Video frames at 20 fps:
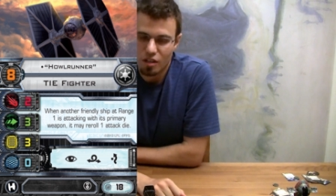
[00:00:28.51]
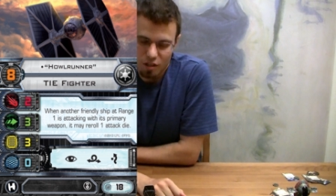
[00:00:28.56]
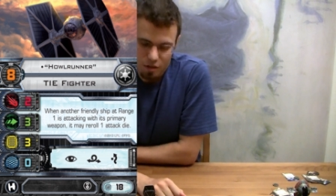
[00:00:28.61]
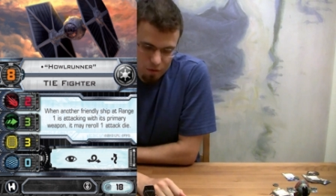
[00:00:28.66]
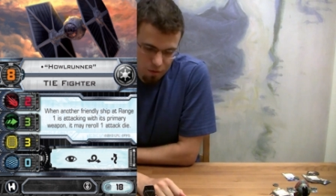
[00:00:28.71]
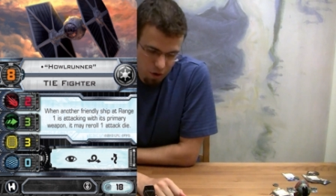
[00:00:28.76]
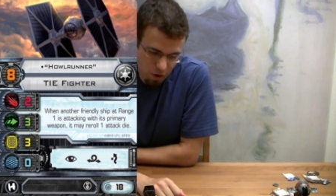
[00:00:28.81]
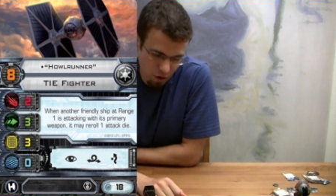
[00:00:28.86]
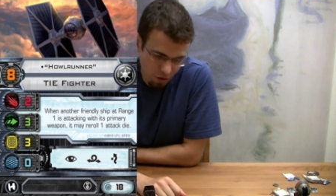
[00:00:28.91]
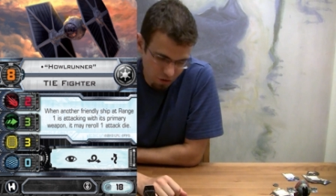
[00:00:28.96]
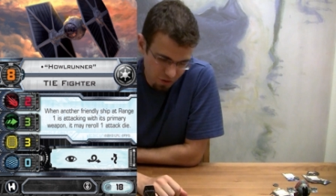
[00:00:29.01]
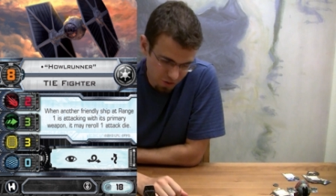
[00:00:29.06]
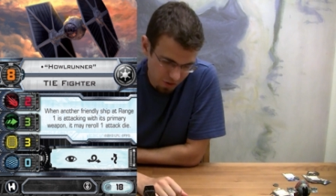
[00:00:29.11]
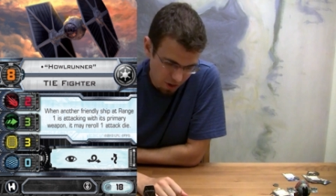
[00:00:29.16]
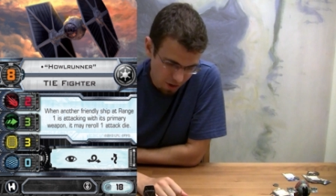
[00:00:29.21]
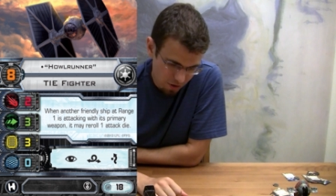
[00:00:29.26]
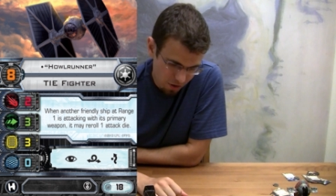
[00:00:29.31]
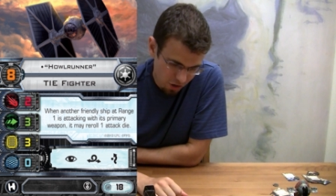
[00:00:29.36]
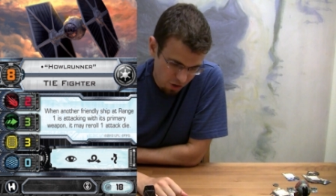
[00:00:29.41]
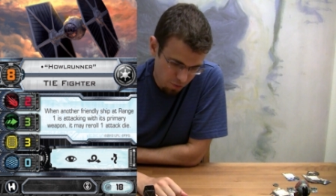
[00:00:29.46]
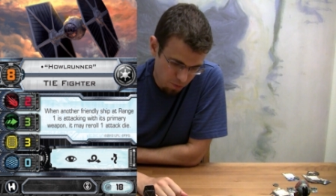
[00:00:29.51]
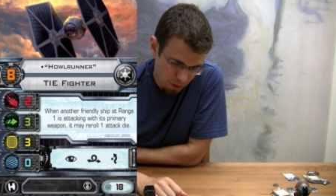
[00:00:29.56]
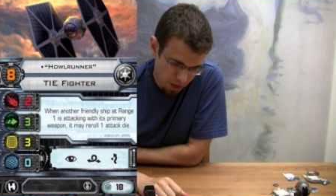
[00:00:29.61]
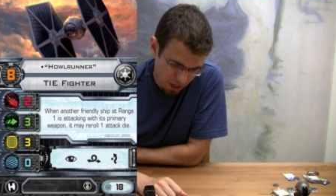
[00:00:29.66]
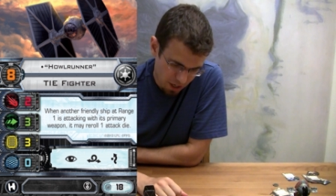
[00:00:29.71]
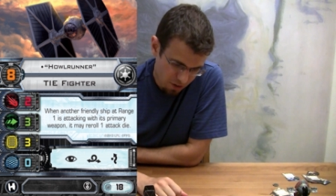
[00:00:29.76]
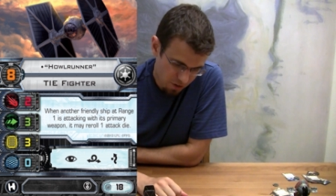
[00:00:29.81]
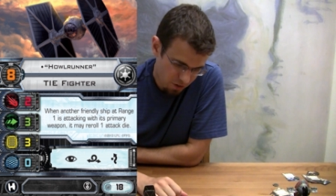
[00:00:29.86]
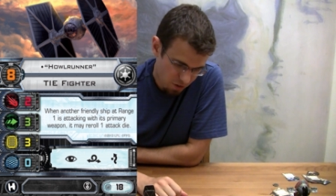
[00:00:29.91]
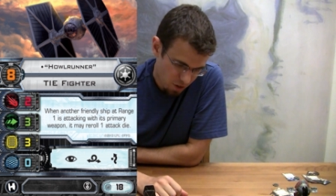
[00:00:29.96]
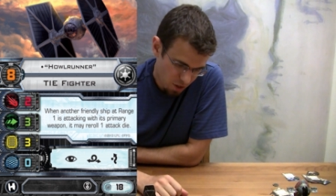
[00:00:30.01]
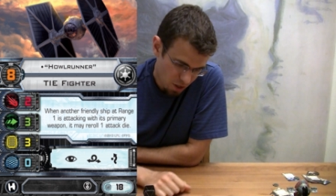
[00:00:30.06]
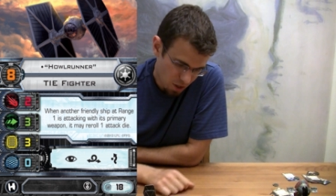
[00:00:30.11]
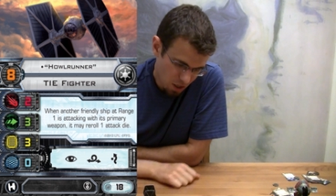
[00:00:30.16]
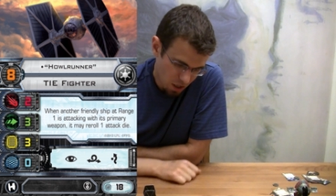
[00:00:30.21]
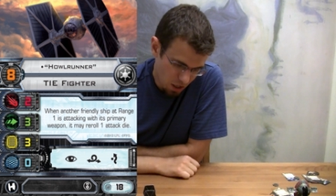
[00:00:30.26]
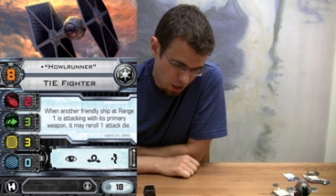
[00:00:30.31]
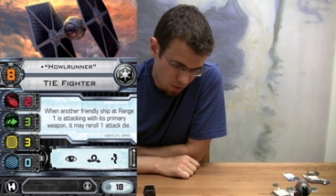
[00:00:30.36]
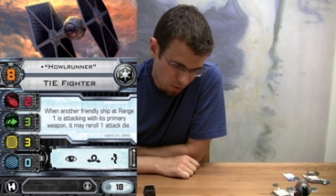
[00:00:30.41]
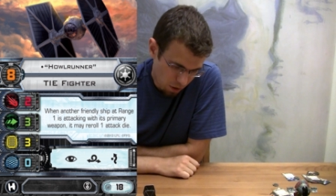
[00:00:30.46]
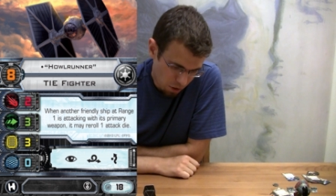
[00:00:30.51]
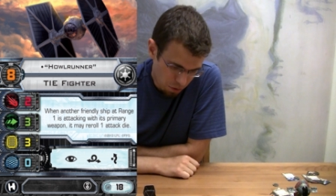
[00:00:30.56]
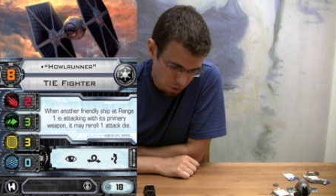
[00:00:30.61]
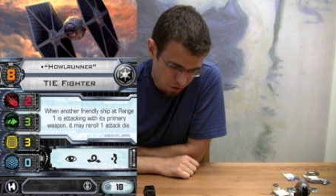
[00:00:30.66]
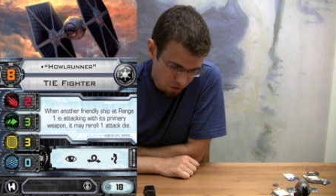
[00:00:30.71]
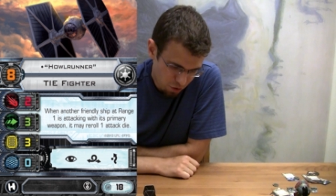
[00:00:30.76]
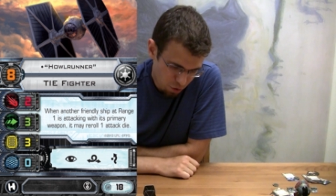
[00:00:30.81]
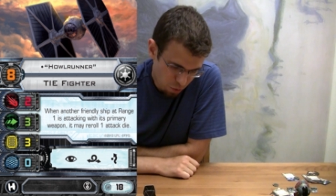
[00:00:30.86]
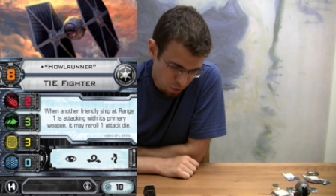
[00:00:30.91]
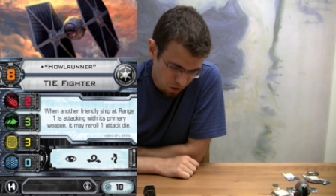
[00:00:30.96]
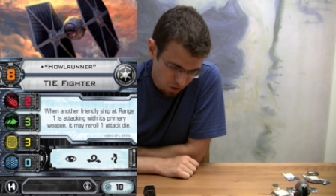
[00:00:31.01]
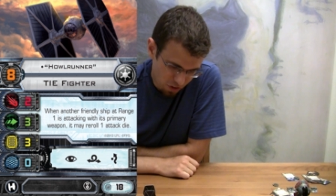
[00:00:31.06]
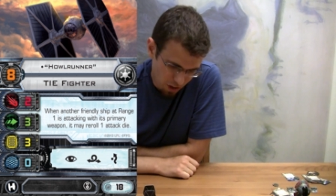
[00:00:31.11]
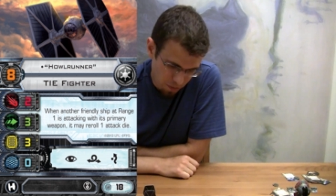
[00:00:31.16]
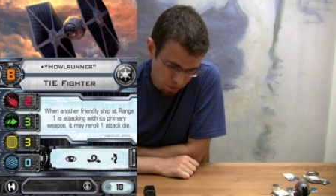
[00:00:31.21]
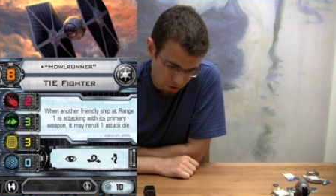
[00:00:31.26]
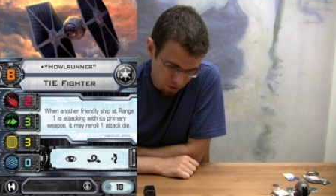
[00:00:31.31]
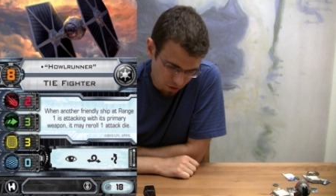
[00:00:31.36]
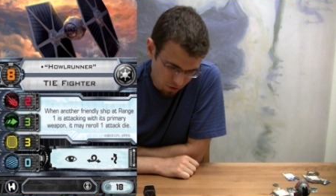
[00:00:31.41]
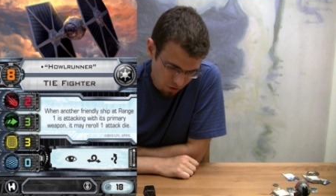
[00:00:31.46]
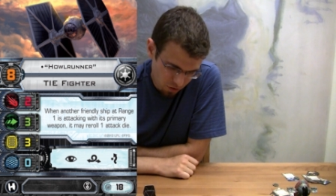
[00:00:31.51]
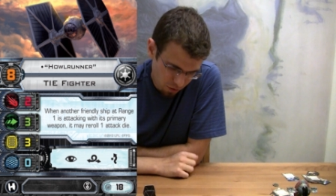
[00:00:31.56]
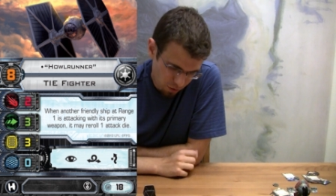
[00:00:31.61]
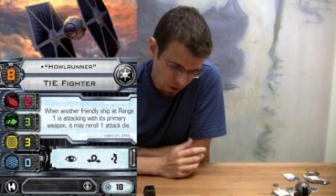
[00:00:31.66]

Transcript: all the standard specs, really with 2 exceptions.